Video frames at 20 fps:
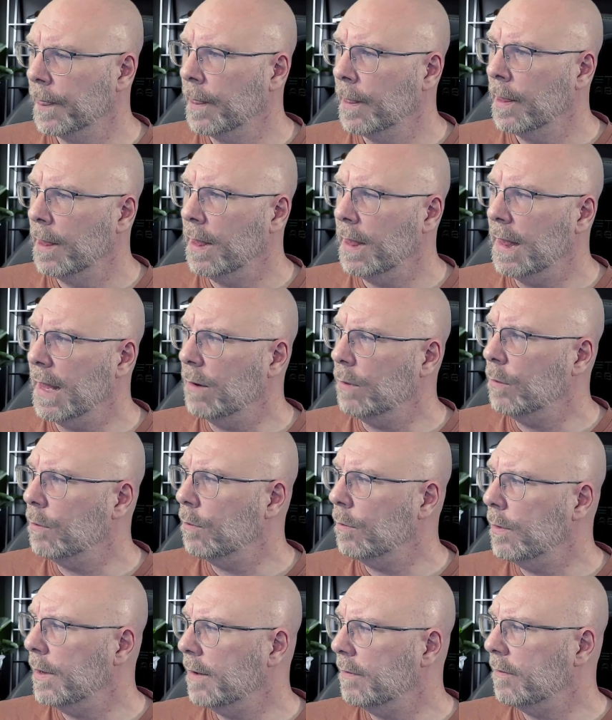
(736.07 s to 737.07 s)
now you will
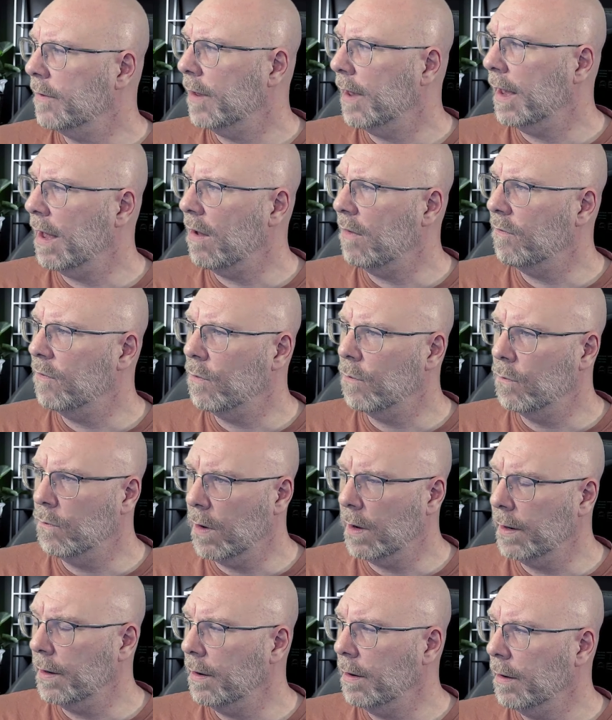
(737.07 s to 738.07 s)
just have
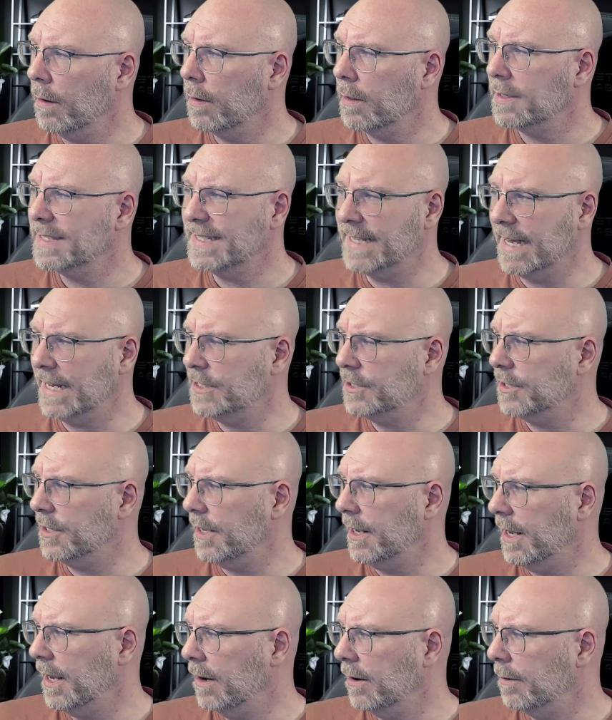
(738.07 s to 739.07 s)
one section
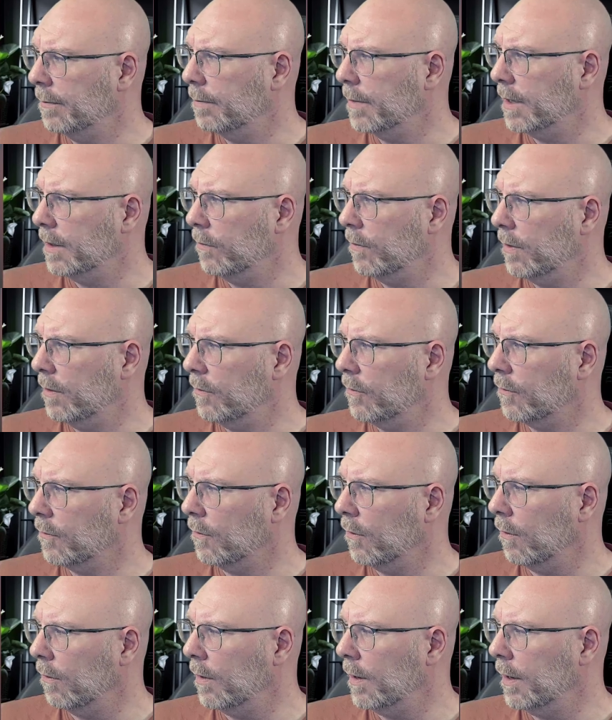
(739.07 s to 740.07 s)
here, but you can
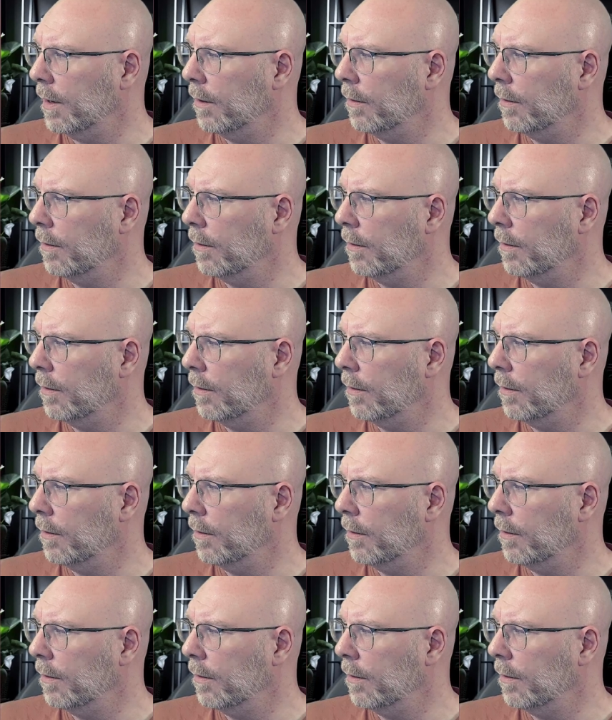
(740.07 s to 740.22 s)
scroll here.